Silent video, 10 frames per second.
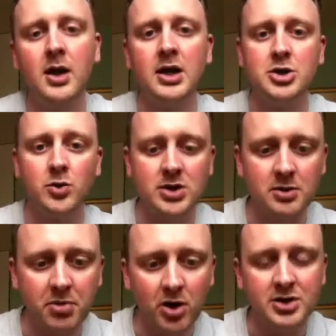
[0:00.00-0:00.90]
He's going to
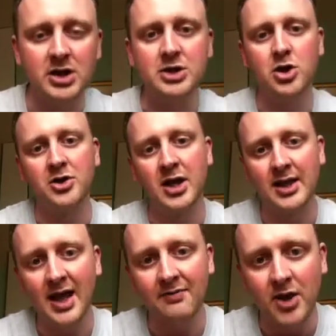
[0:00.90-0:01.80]
the body, he's got
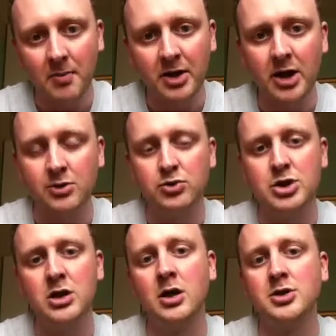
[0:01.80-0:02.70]
that left uppercut,
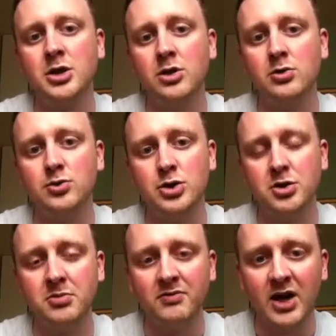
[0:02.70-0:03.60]
which he likes to use, which
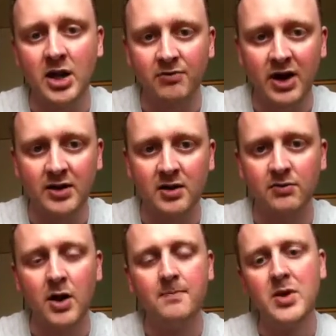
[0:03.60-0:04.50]
can be very effective.